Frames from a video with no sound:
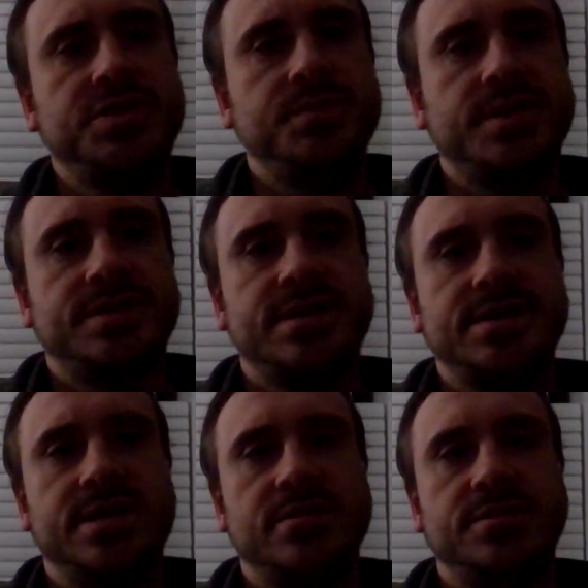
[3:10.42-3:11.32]
it says
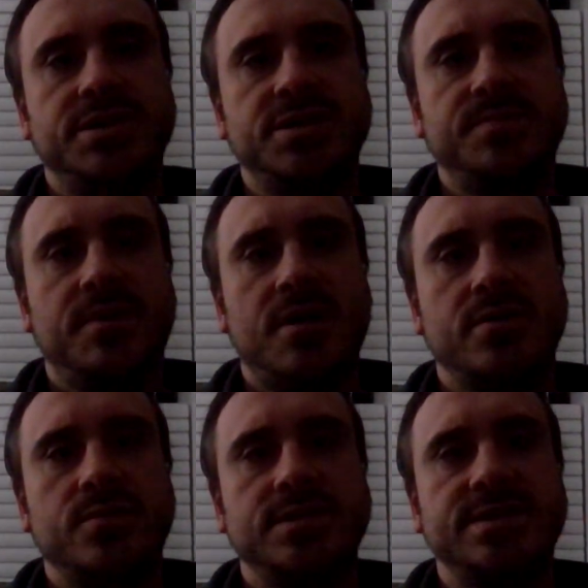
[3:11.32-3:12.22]
here Tishpak
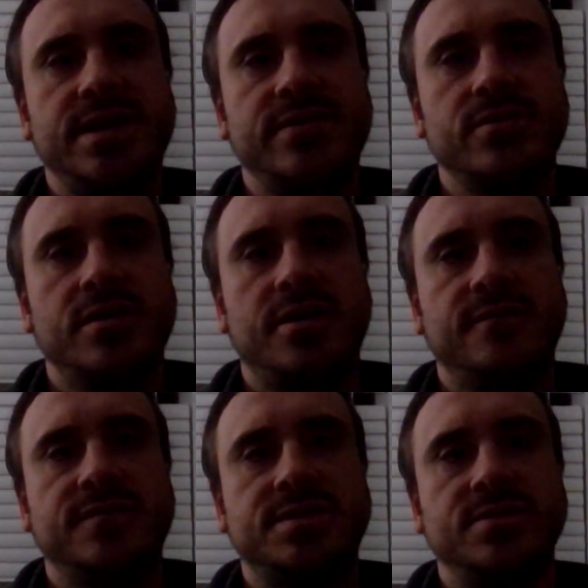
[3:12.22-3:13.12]
was neither
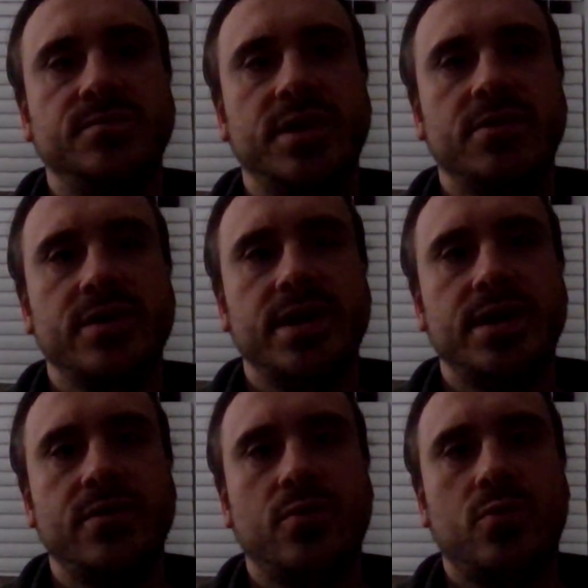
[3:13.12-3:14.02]
of
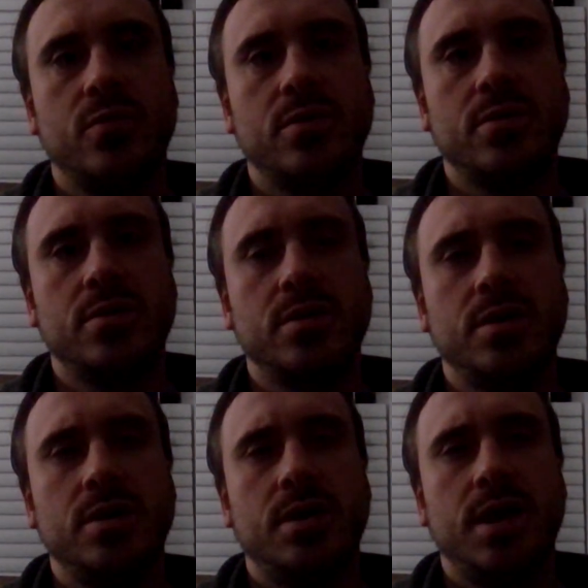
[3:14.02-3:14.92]
Sumerian or
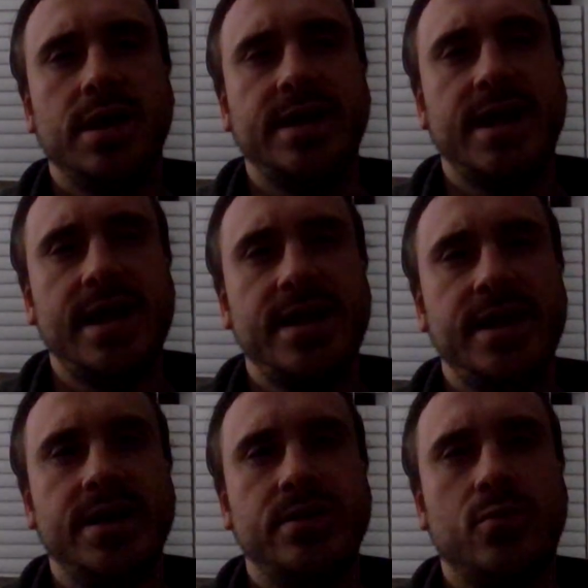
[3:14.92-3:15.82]

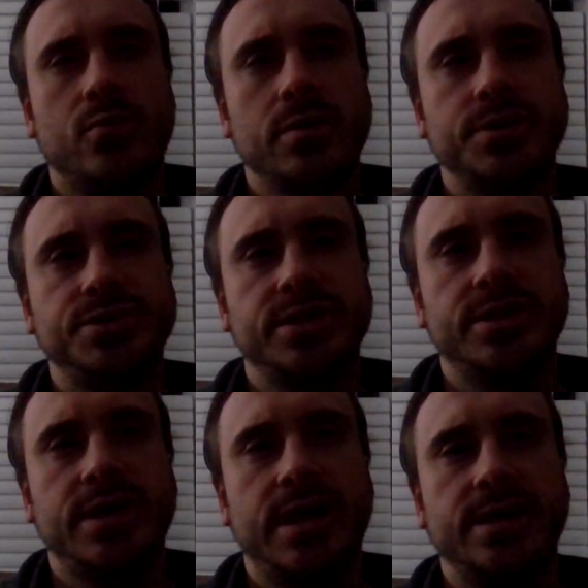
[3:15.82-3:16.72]
Akkadian
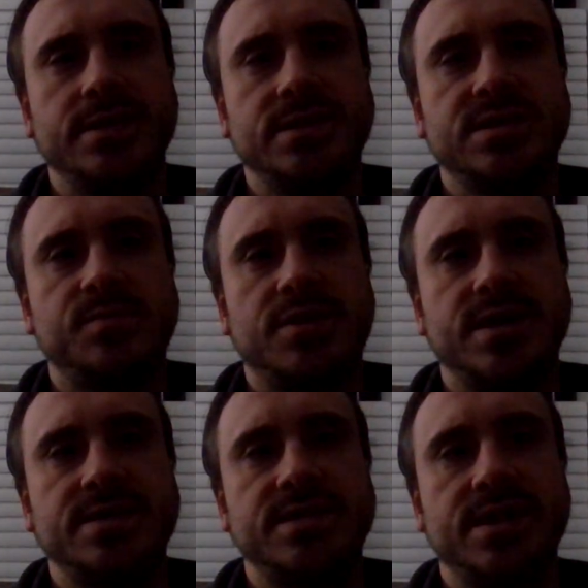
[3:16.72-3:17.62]
origin and
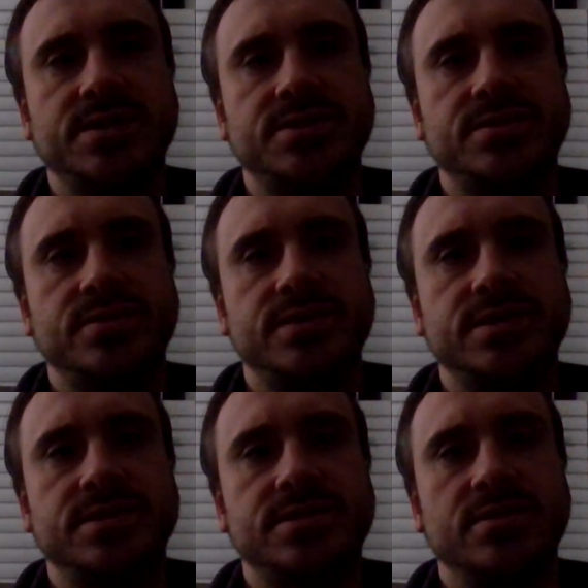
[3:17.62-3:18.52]
displaced
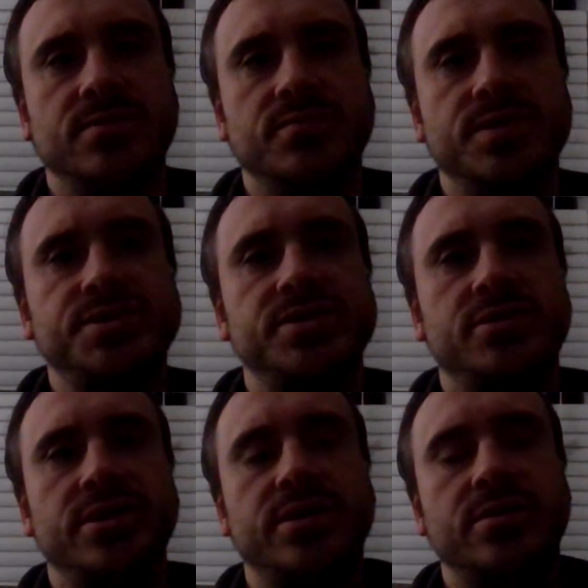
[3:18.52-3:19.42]
Eshnuna's
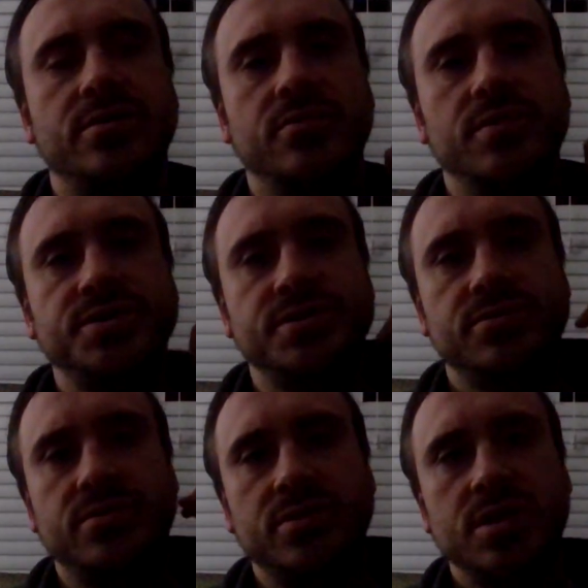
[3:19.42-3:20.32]

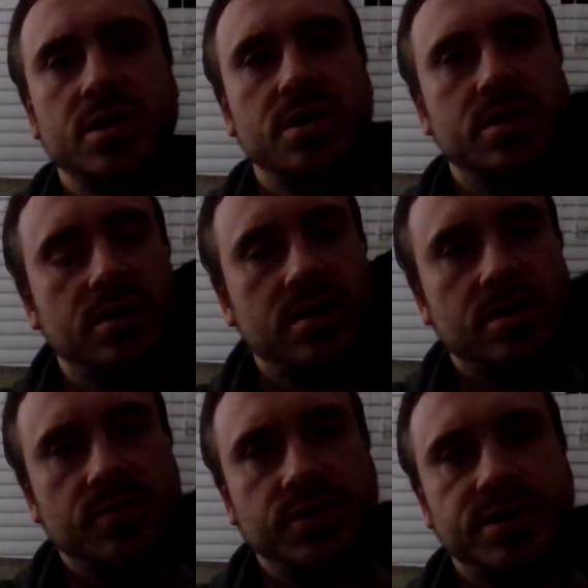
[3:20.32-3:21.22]
original
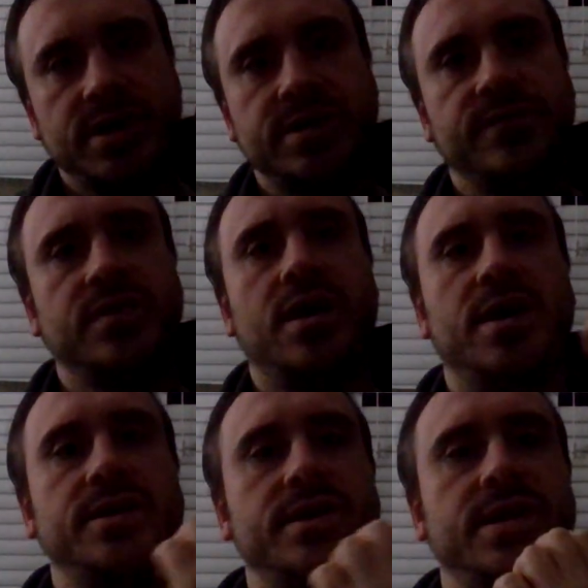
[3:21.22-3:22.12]
protective
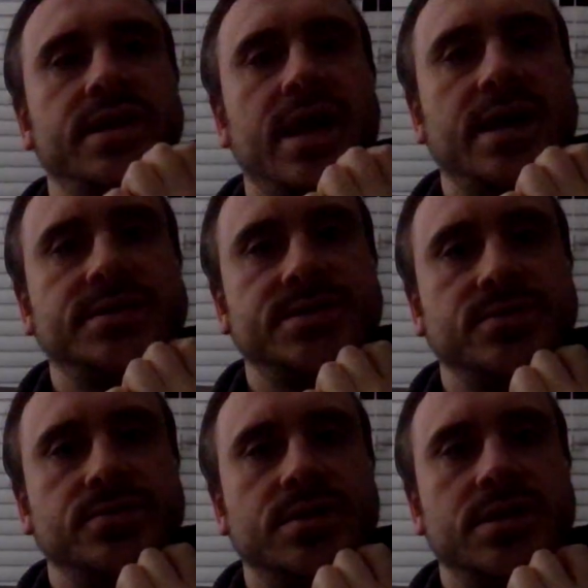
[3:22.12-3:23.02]
god Ninazu.